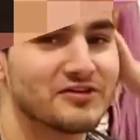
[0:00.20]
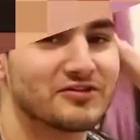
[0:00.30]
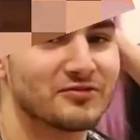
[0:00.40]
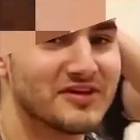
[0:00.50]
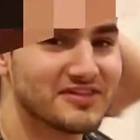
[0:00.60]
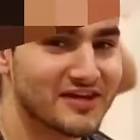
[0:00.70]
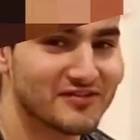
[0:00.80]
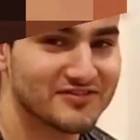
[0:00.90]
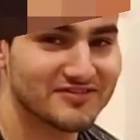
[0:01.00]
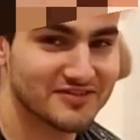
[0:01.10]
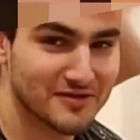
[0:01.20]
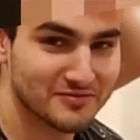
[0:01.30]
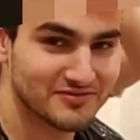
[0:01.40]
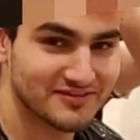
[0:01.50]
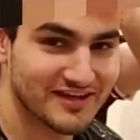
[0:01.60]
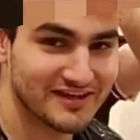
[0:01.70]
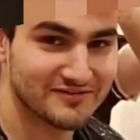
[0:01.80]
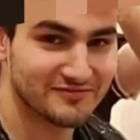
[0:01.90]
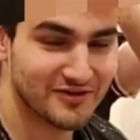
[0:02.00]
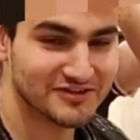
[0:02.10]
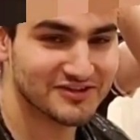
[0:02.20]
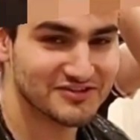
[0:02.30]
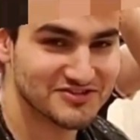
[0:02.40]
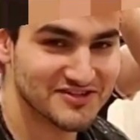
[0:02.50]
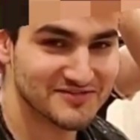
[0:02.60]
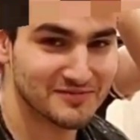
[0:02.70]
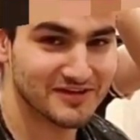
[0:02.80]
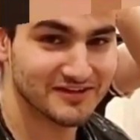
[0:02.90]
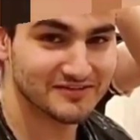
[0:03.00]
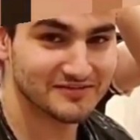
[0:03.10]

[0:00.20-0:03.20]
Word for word: 3,000 subs and Yvonne can shave my head.